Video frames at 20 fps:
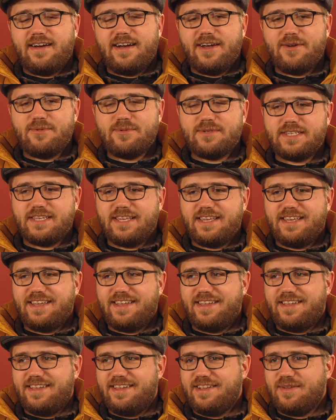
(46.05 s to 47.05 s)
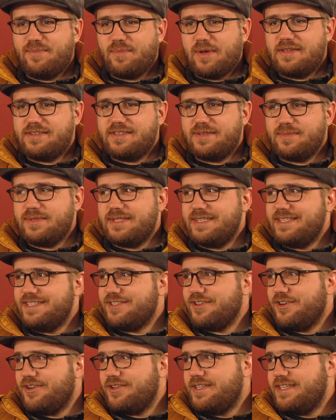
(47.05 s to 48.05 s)
I was a kid, my
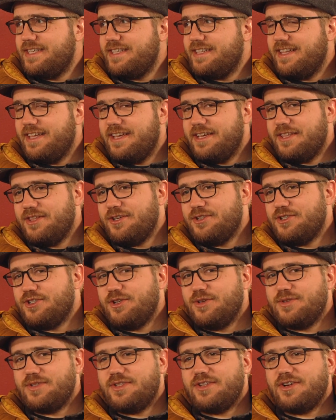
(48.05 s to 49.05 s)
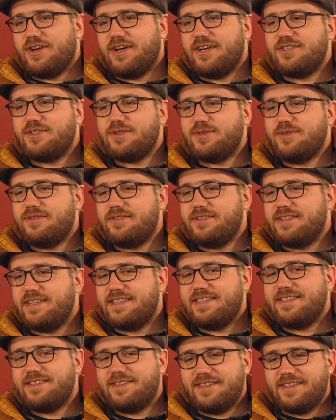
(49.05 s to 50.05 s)
siblings all did like their shows at their high school,
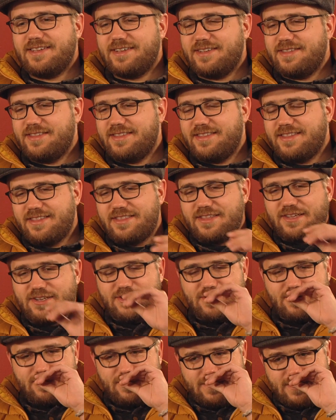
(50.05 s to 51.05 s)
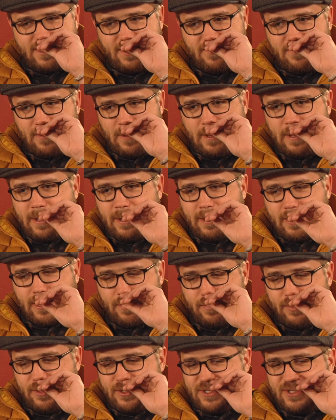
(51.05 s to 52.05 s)
like the theater stuff,
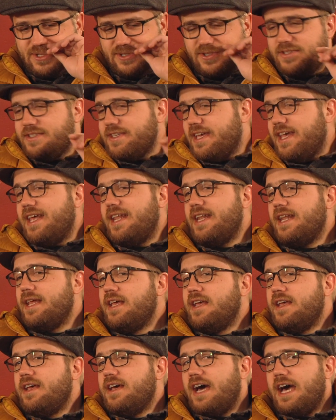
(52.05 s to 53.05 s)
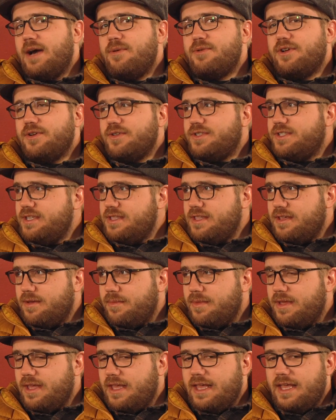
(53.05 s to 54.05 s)
like musicals, and I would go see
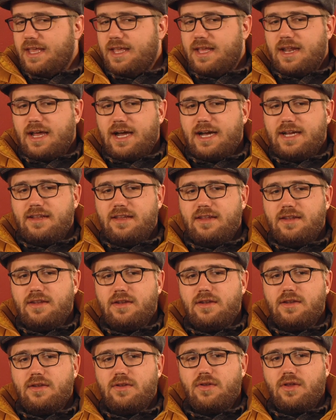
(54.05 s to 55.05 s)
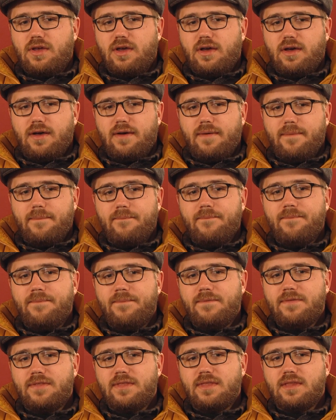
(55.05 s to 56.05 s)
them, and I didn't.
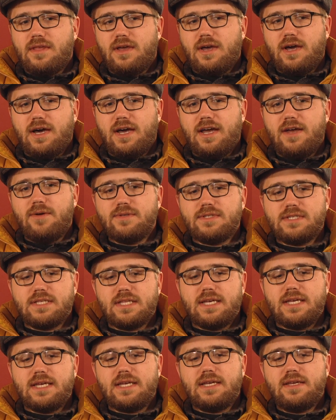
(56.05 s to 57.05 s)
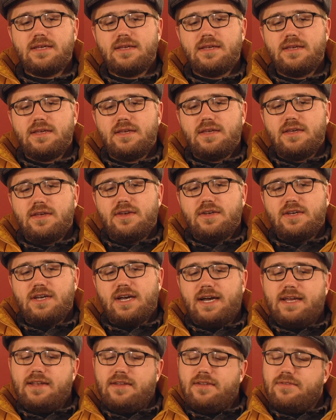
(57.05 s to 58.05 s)
I was like,
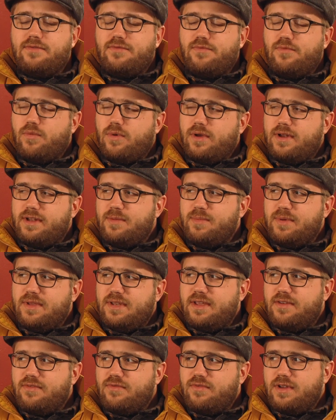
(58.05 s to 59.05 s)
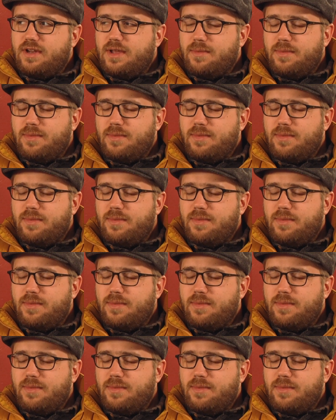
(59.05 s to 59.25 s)
kind of wanted to be different.